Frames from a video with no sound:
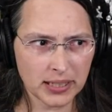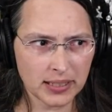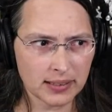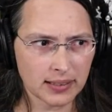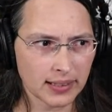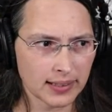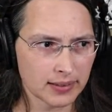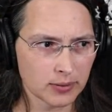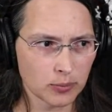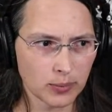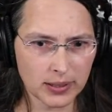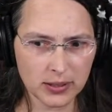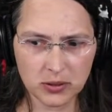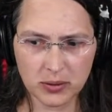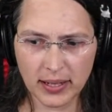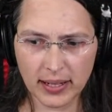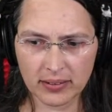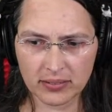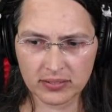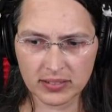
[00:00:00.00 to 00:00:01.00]
like where you
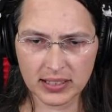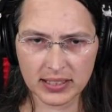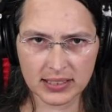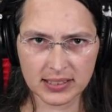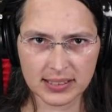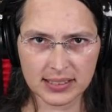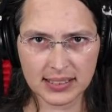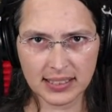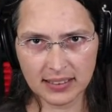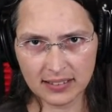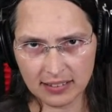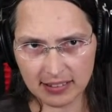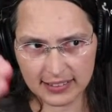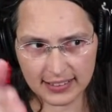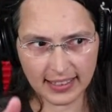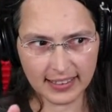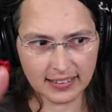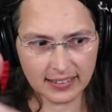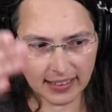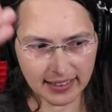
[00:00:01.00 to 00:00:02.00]
have a single
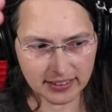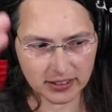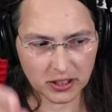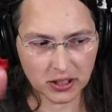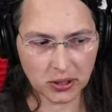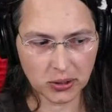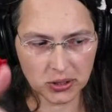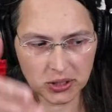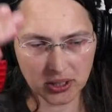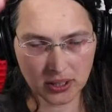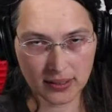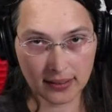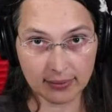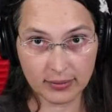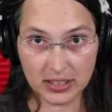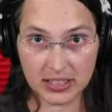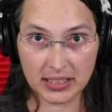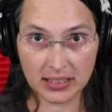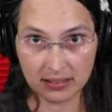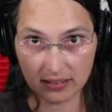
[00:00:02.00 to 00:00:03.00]
cycle execution on every
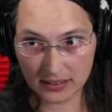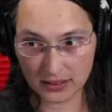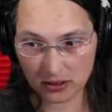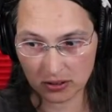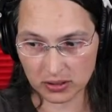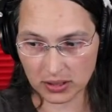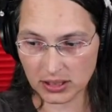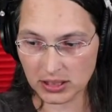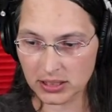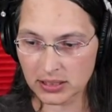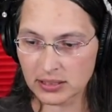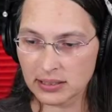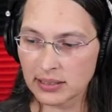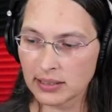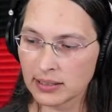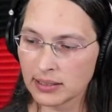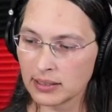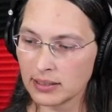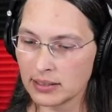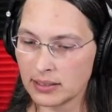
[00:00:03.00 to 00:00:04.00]
single instruction,
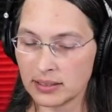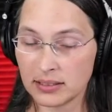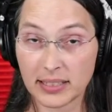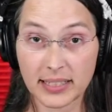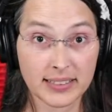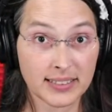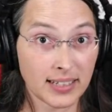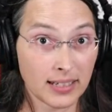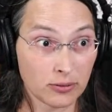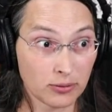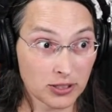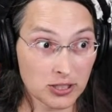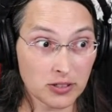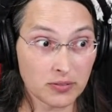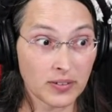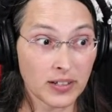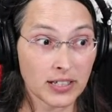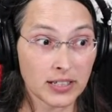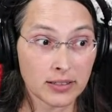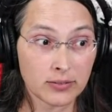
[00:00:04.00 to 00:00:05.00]
like say
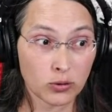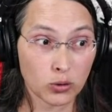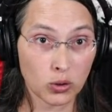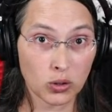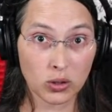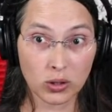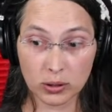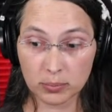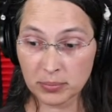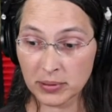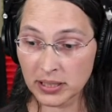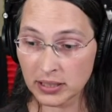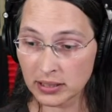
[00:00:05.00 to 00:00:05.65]
RISC-V or ARM.